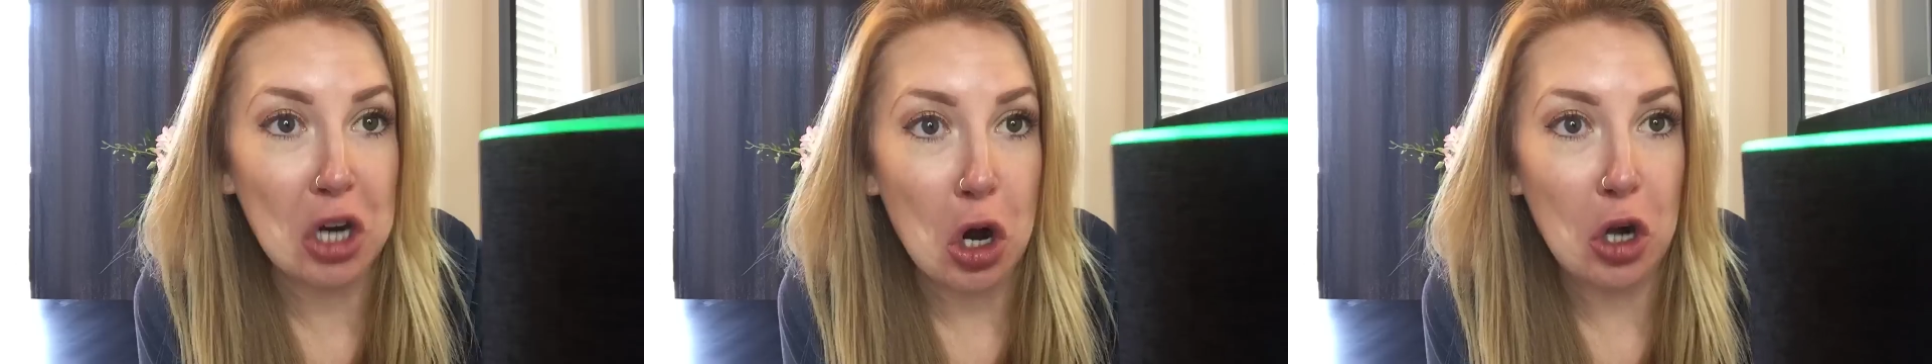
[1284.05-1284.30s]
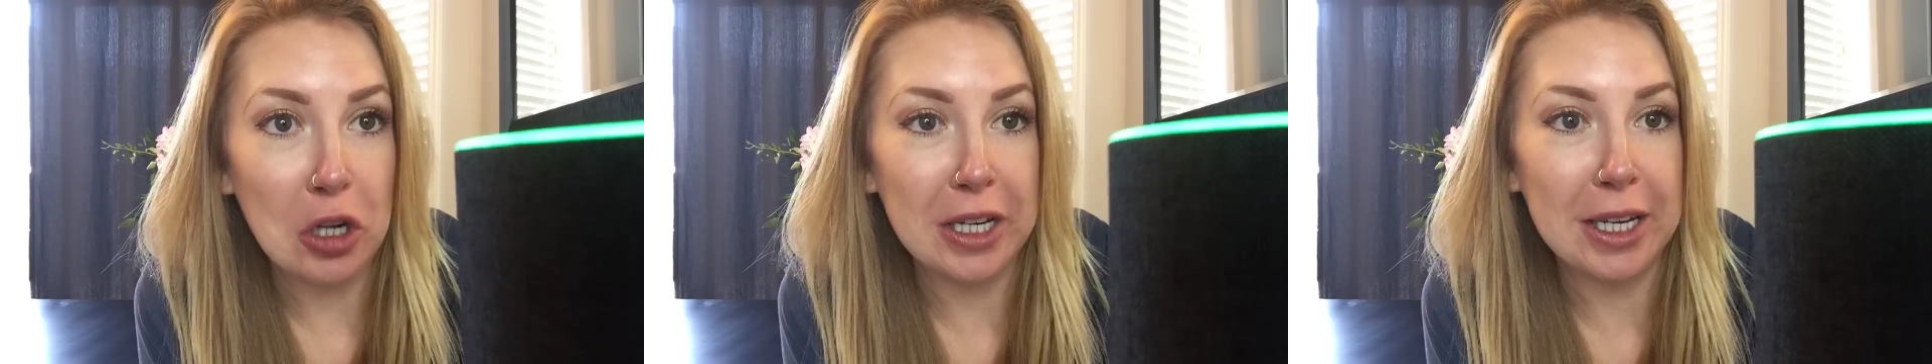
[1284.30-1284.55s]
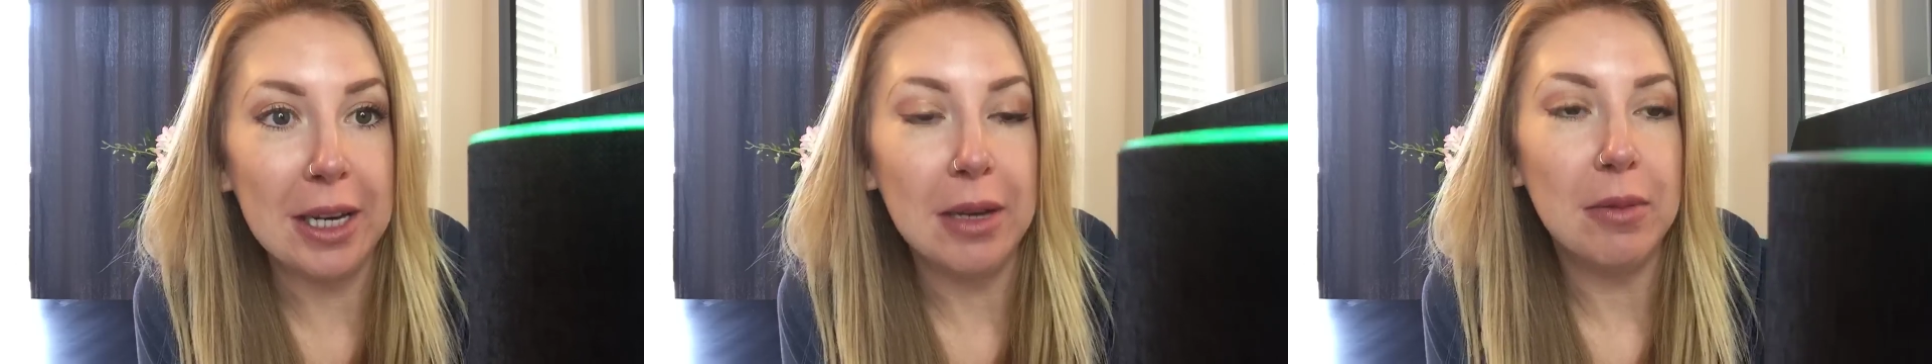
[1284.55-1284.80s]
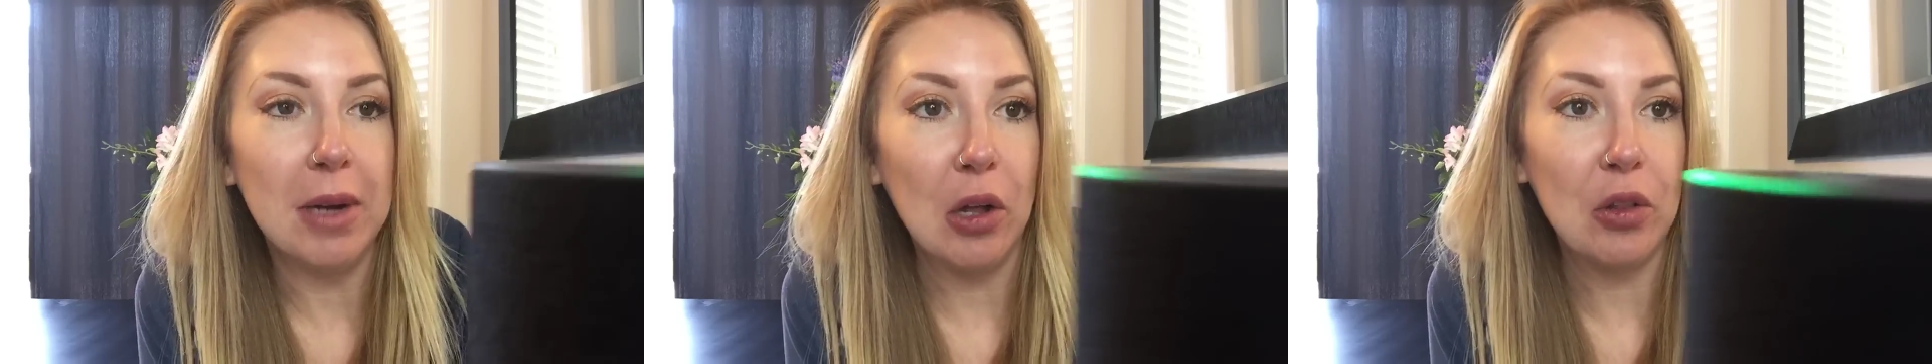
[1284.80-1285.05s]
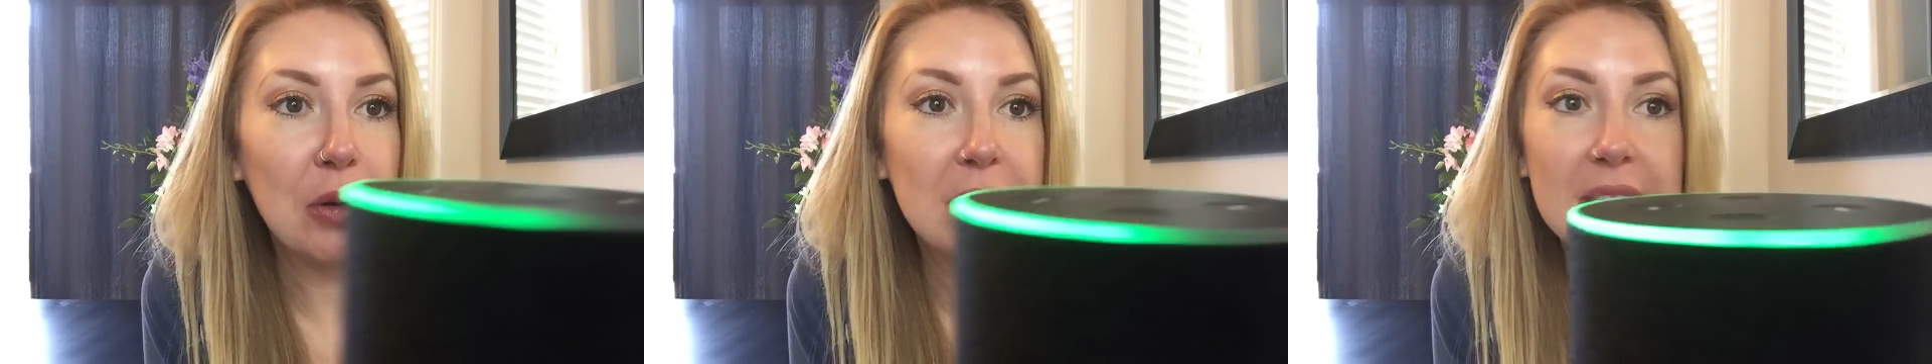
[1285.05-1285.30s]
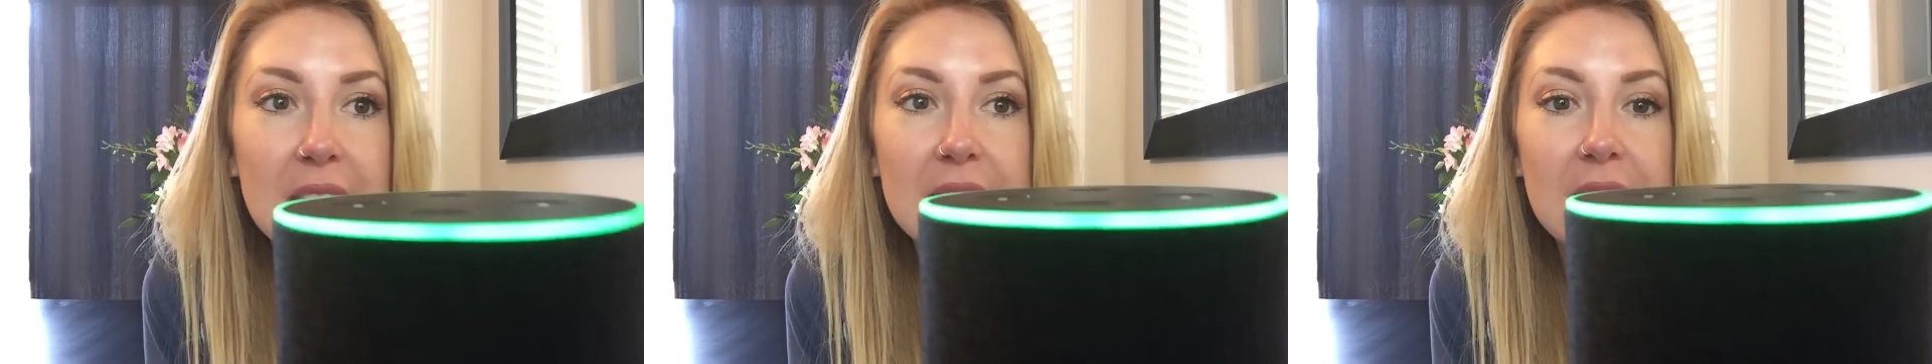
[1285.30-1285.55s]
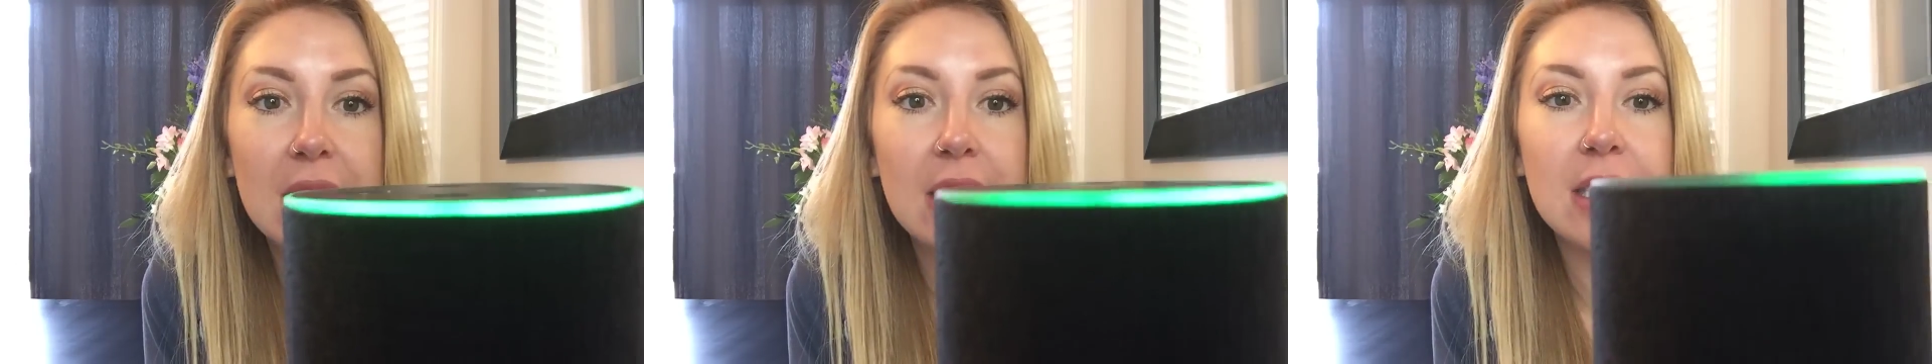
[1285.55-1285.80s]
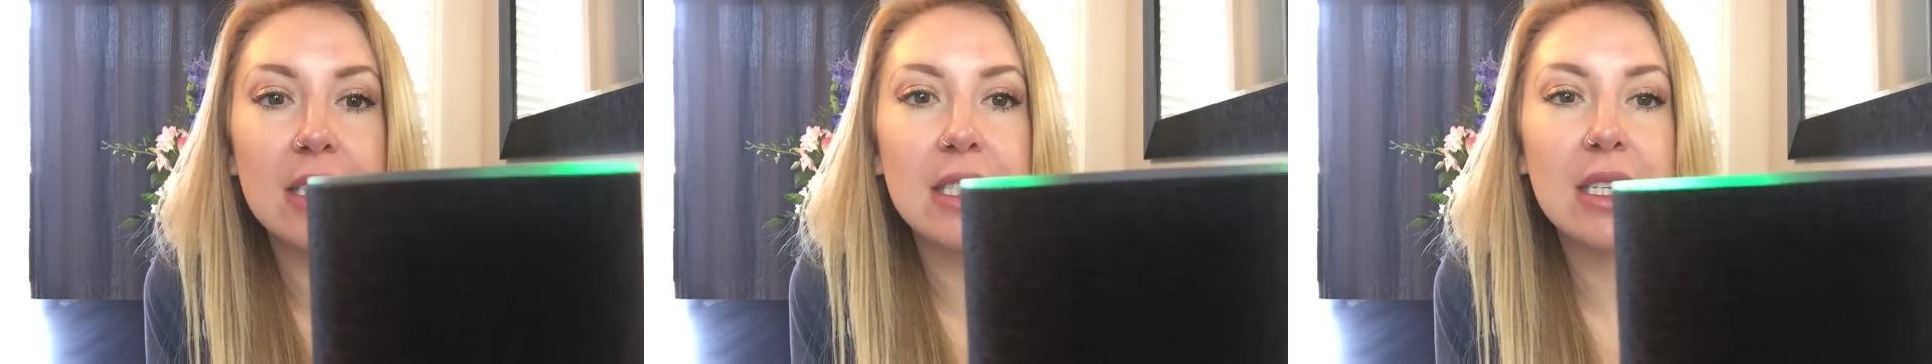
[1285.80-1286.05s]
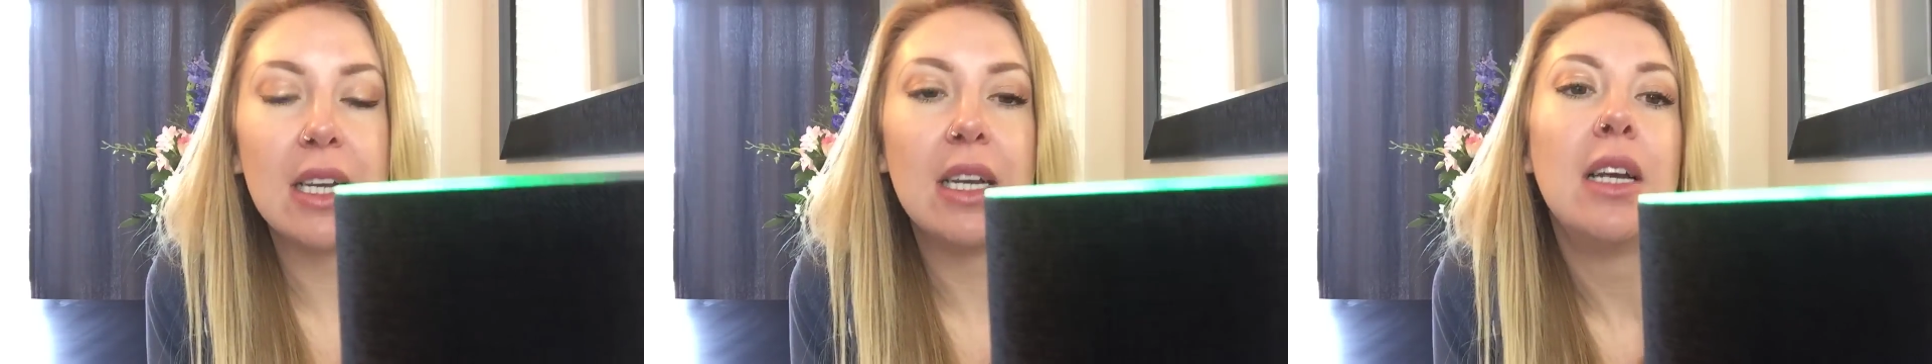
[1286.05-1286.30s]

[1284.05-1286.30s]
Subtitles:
calling, although it says that it is.